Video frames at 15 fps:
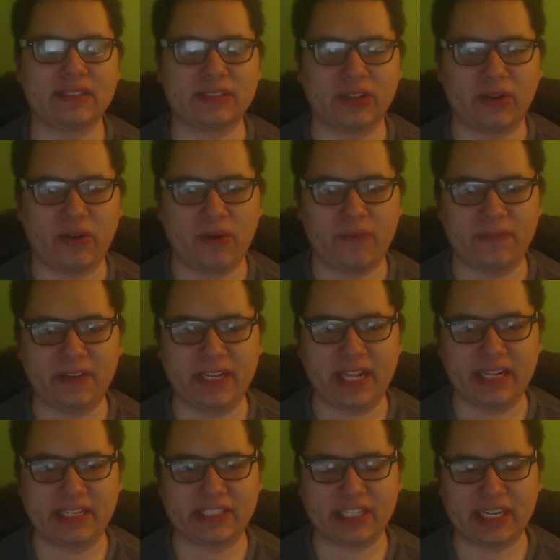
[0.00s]
So hopefully
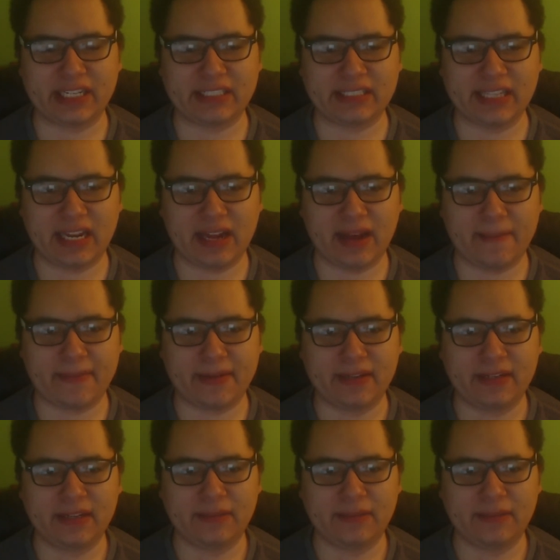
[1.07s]
they change that up,